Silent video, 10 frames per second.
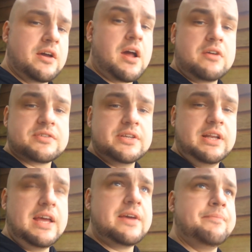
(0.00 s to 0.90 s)
Carl
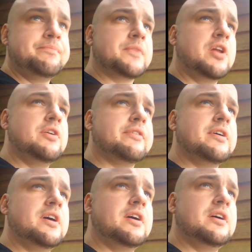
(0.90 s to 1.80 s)
Sinclair,
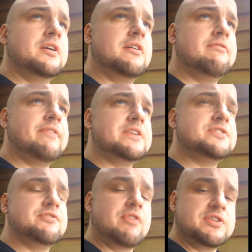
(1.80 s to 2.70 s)
another
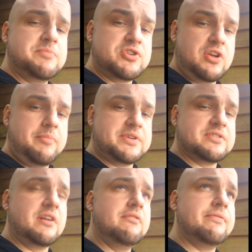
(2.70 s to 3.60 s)
fantasy writer, much like
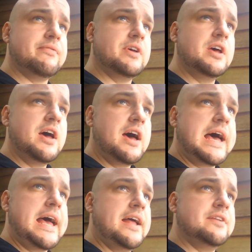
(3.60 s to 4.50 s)
myself,
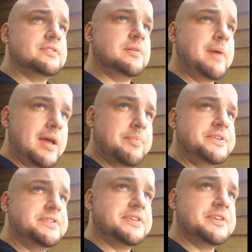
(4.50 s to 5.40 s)
and I'm
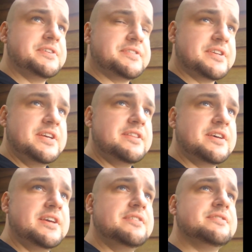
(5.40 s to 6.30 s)
happy to see
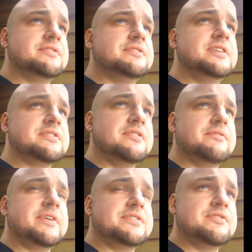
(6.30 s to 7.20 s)
that he's yet
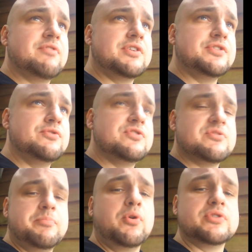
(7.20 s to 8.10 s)
another fantasy writer who's
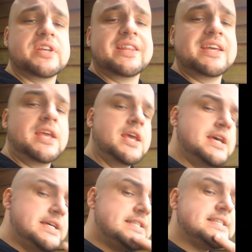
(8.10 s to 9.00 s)
sporting the
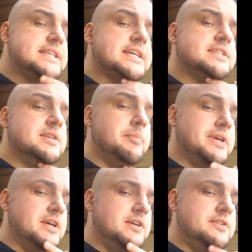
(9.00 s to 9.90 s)
sexy
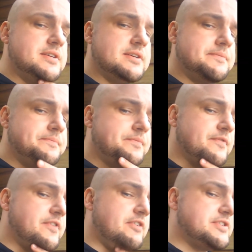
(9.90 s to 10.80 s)
beard.
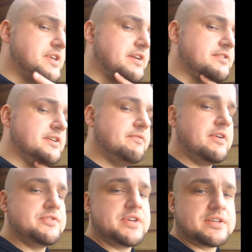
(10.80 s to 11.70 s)
Very sexy,
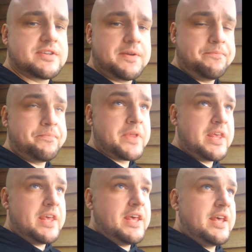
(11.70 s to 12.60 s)
very sexy.
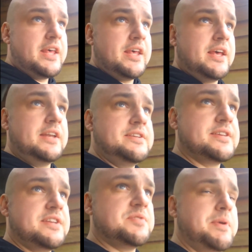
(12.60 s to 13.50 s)
And he
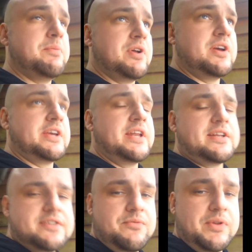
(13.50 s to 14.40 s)
said to me when I
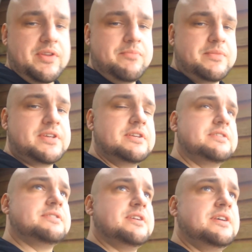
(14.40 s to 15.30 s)
connected with him
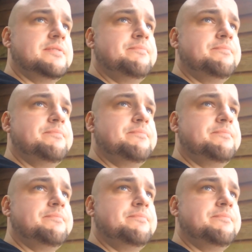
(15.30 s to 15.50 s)
that,